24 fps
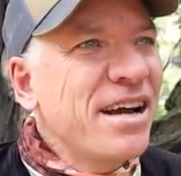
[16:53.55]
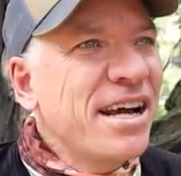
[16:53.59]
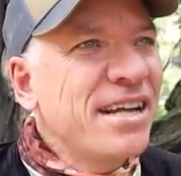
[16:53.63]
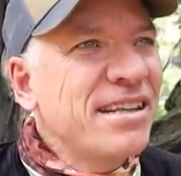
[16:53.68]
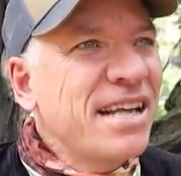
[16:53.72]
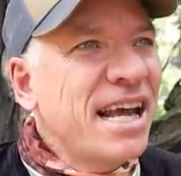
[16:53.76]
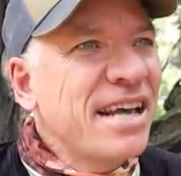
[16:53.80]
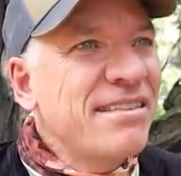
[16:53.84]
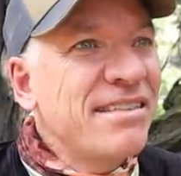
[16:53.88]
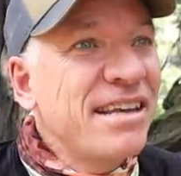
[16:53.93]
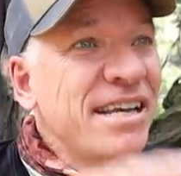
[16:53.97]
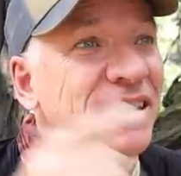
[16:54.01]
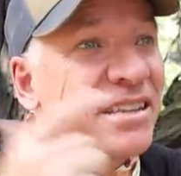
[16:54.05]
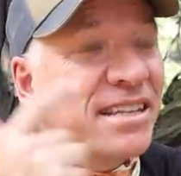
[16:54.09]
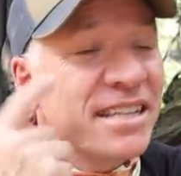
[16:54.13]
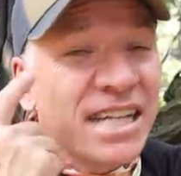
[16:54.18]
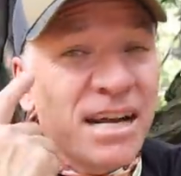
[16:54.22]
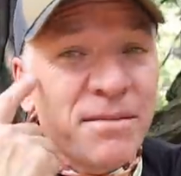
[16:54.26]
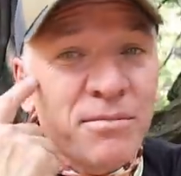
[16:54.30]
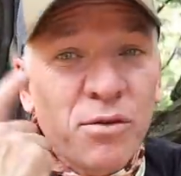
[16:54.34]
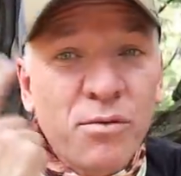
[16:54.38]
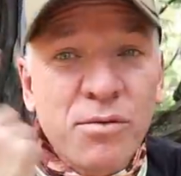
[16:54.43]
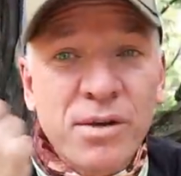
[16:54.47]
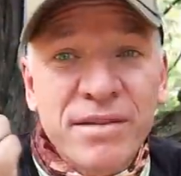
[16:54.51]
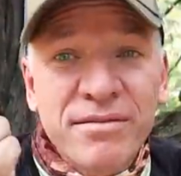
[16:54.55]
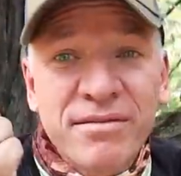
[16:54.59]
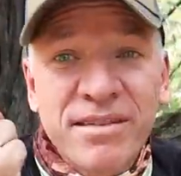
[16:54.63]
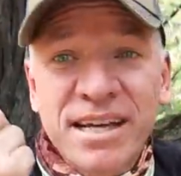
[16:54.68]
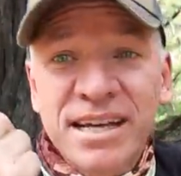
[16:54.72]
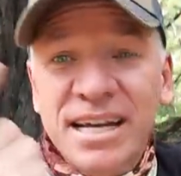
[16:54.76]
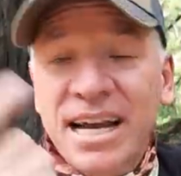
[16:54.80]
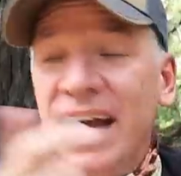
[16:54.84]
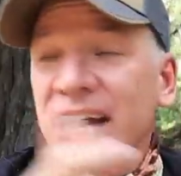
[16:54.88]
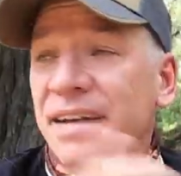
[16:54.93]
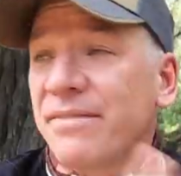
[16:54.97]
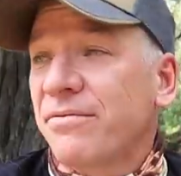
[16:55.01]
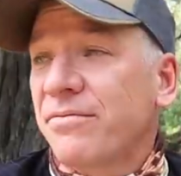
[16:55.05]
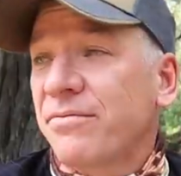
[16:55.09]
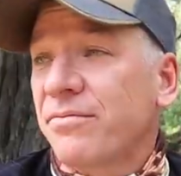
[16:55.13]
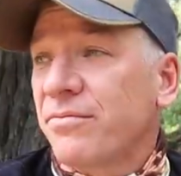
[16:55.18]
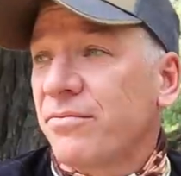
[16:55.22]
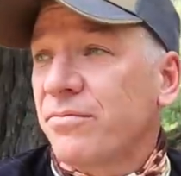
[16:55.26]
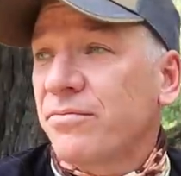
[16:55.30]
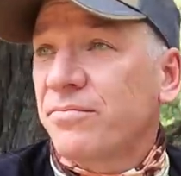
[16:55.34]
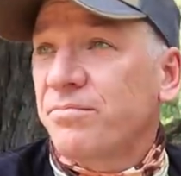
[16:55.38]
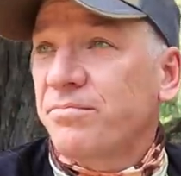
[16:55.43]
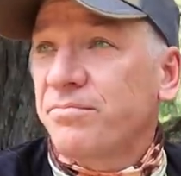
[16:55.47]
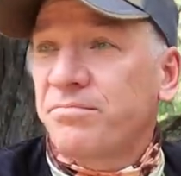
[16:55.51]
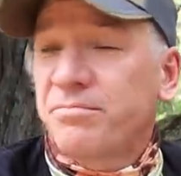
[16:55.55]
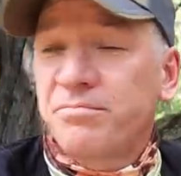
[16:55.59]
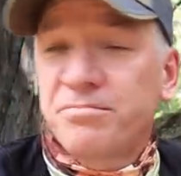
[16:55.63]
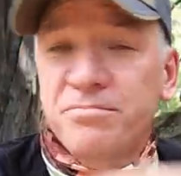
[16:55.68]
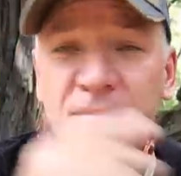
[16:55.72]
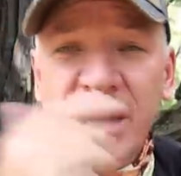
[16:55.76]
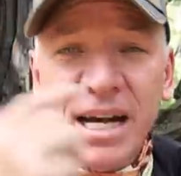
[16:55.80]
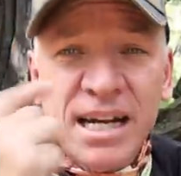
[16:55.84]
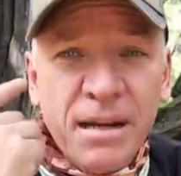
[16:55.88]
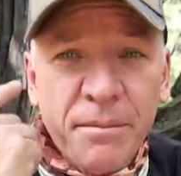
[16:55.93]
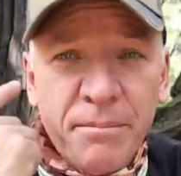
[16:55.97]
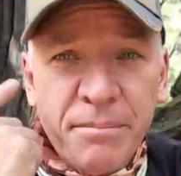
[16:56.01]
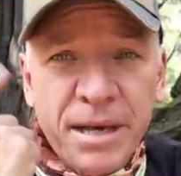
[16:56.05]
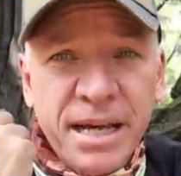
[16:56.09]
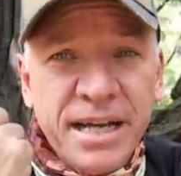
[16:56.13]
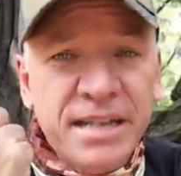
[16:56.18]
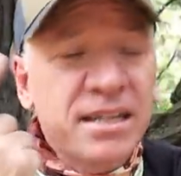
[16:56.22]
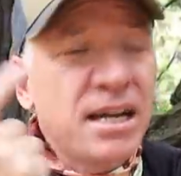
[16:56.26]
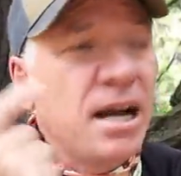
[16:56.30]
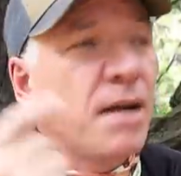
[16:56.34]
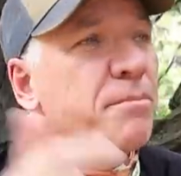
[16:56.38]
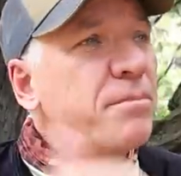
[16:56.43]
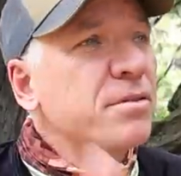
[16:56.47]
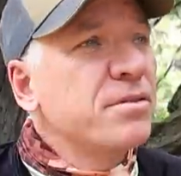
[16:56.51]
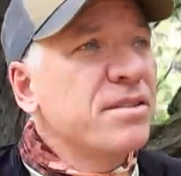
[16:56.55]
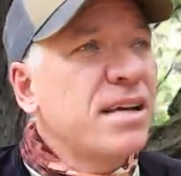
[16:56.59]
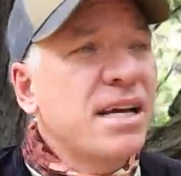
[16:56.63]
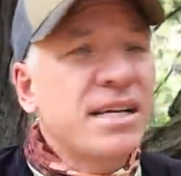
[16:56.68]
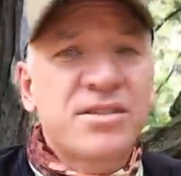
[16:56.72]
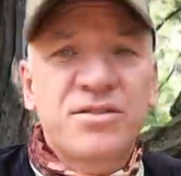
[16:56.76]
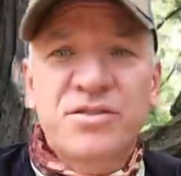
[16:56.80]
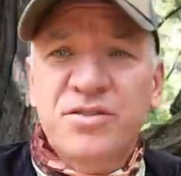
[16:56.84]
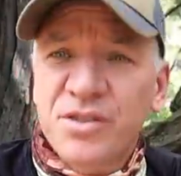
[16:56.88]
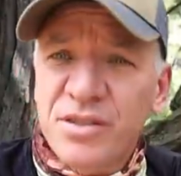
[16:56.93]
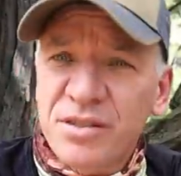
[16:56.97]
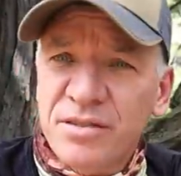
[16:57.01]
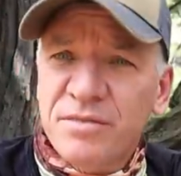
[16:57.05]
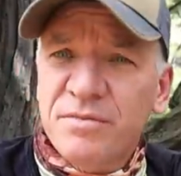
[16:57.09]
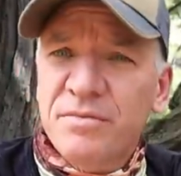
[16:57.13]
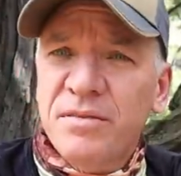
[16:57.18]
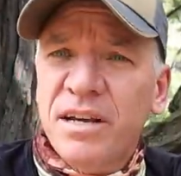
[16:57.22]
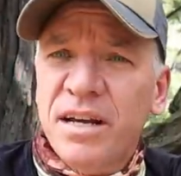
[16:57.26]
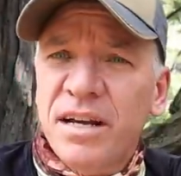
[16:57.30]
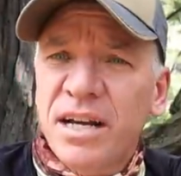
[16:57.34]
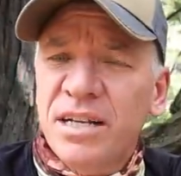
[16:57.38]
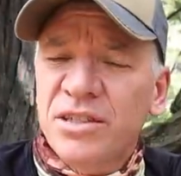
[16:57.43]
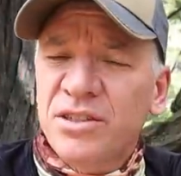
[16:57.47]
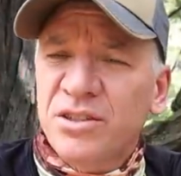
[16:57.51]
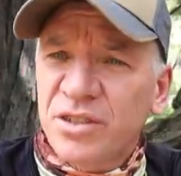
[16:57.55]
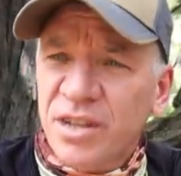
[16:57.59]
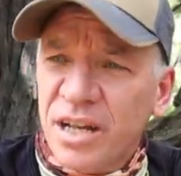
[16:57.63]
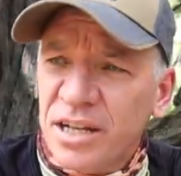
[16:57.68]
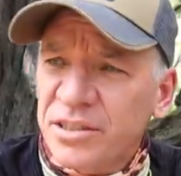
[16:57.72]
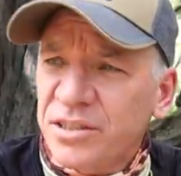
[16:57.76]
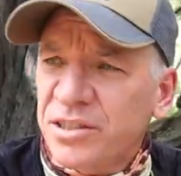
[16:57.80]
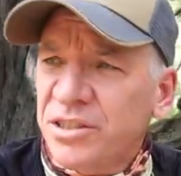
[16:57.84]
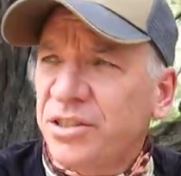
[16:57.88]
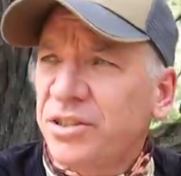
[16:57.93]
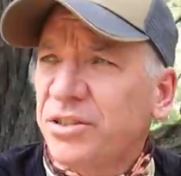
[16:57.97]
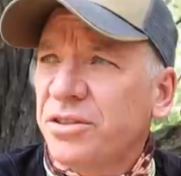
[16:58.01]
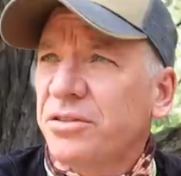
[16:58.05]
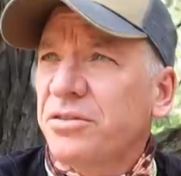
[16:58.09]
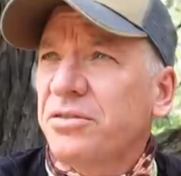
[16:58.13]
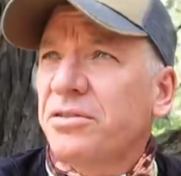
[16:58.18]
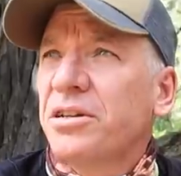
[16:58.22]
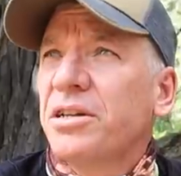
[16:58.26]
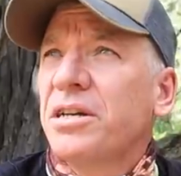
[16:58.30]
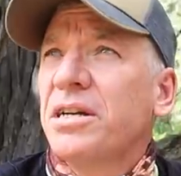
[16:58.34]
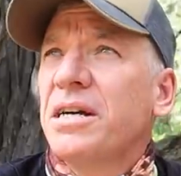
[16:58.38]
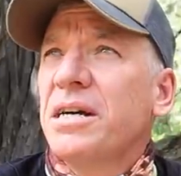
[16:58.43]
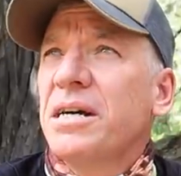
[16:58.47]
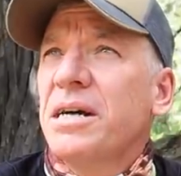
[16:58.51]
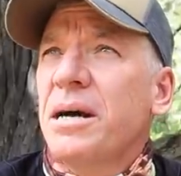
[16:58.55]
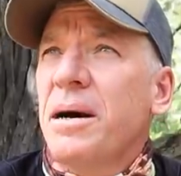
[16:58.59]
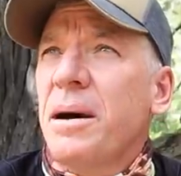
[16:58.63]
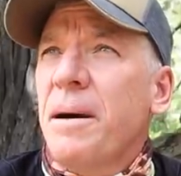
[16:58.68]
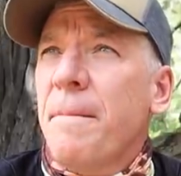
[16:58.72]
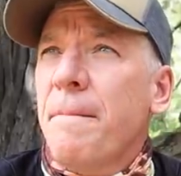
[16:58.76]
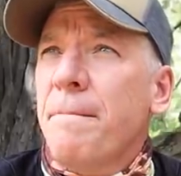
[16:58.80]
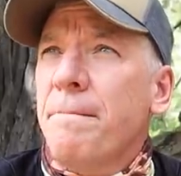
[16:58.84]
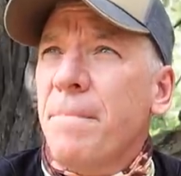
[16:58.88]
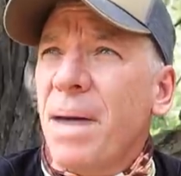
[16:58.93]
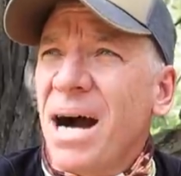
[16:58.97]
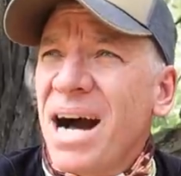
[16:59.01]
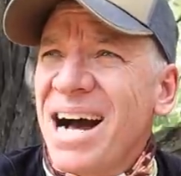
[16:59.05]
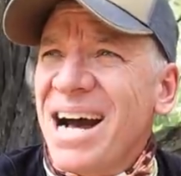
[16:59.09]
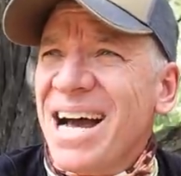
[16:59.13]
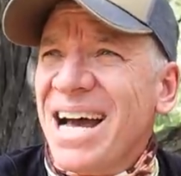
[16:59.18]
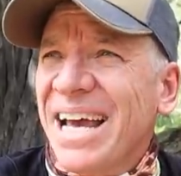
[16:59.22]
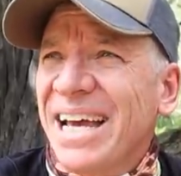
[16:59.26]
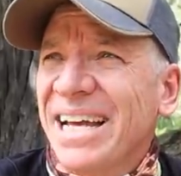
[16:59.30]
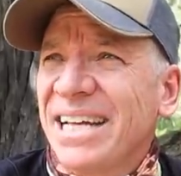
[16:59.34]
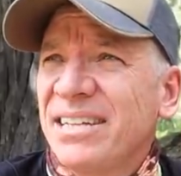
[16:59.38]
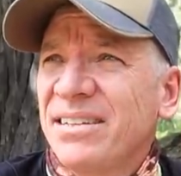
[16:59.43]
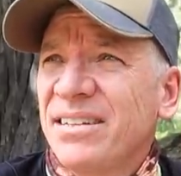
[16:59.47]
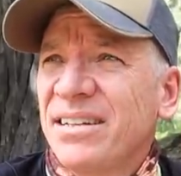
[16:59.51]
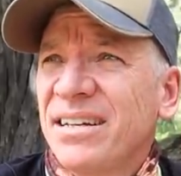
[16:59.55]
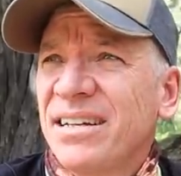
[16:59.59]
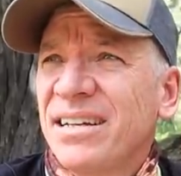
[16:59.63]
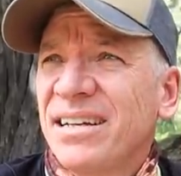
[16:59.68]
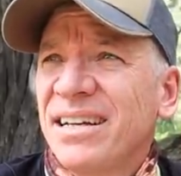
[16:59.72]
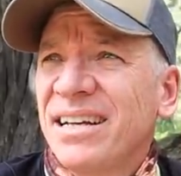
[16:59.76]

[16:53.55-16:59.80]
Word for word: And I think the number one thing I kind of picked up was like just adjust your mind